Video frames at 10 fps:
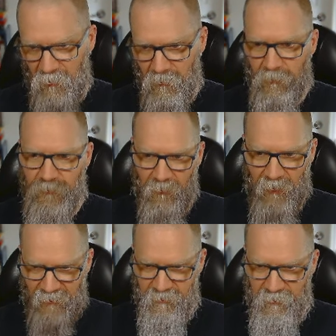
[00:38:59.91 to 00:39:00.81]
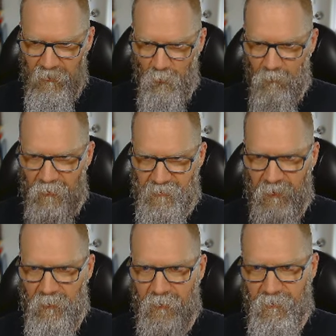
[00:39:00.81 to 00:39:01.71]
So the last thing that we're
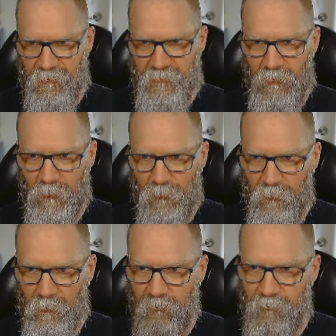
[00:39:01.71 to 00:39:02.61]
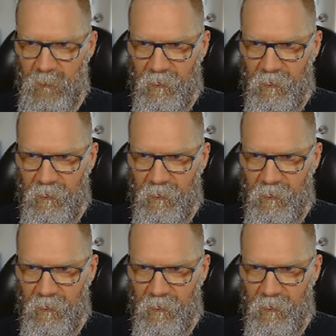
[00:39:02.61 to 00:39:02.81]
missing is a security group. So let's